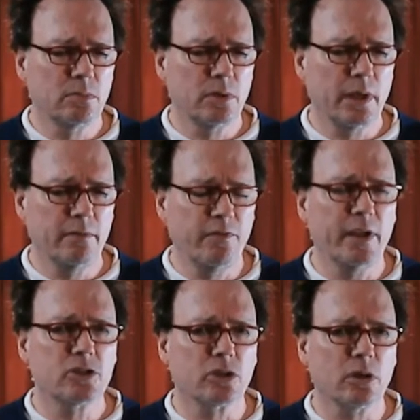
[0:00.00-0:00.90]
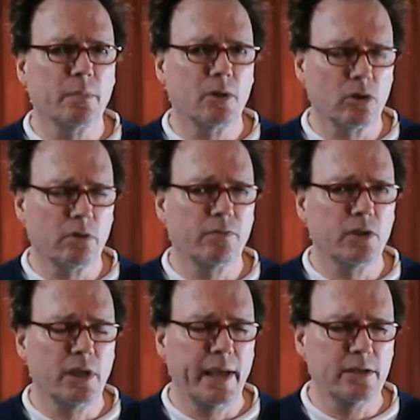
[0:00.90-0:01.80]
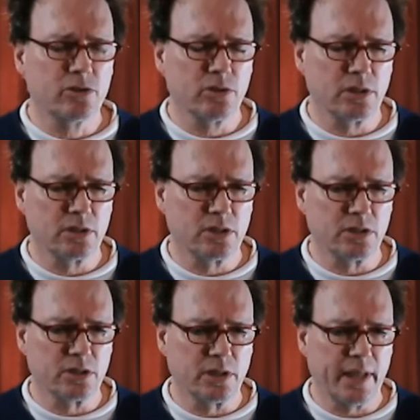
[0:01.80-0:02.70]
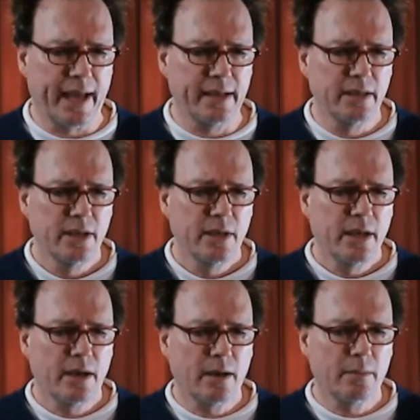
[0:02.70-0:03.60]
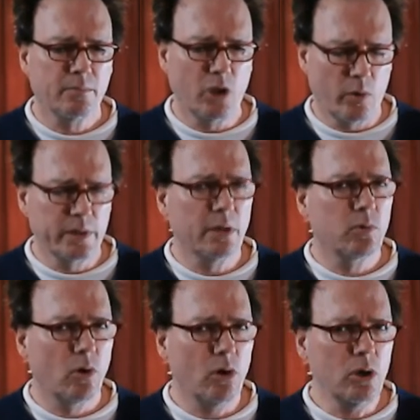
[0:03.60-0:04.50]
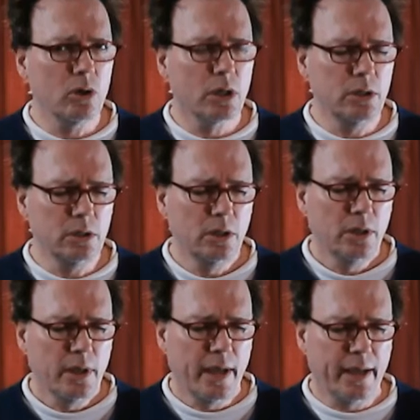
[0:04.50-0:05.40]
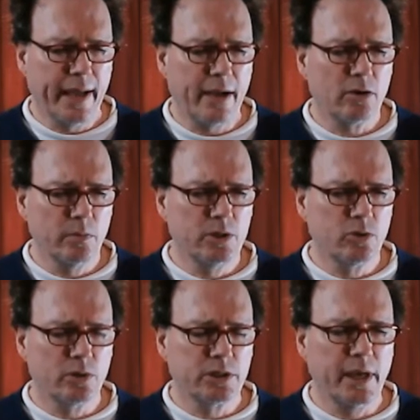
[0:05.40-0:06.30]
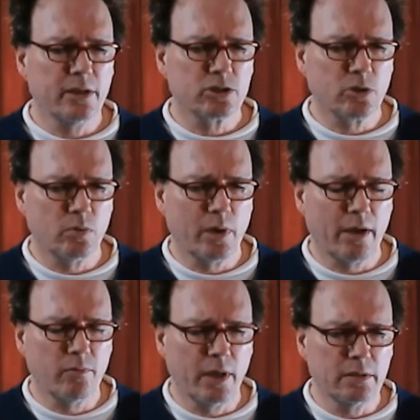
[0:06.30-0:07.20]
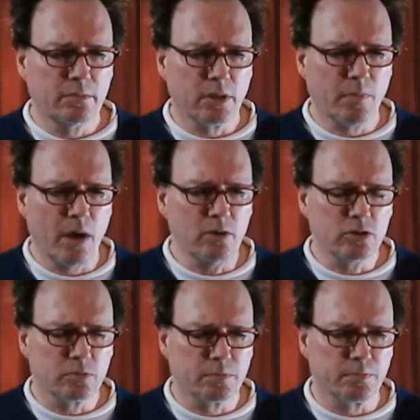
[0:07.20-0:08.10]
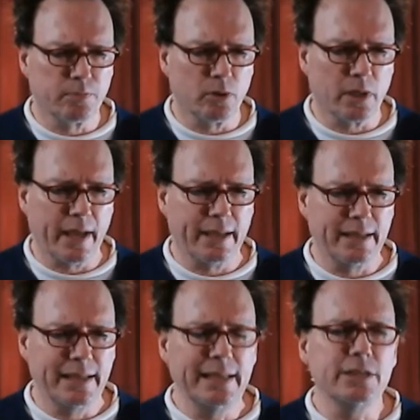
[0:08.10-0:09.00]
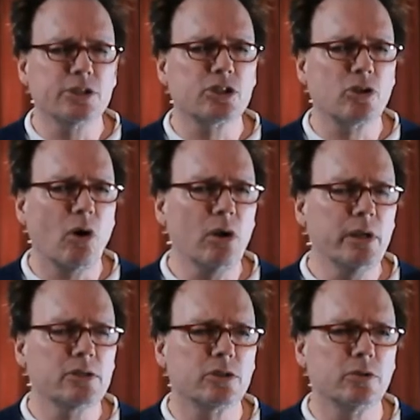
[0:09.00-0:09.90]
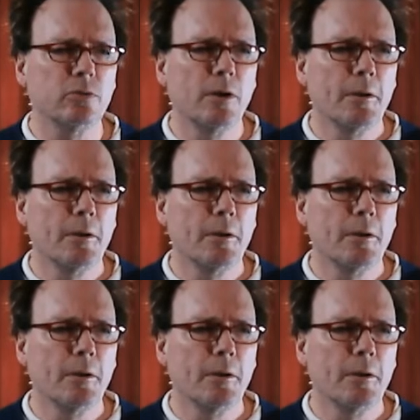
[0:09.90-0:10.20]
inventor. I've been looking for the answer to that, knowing that we're all good, and how can we join together. So when I read McMonagle's book, and he started to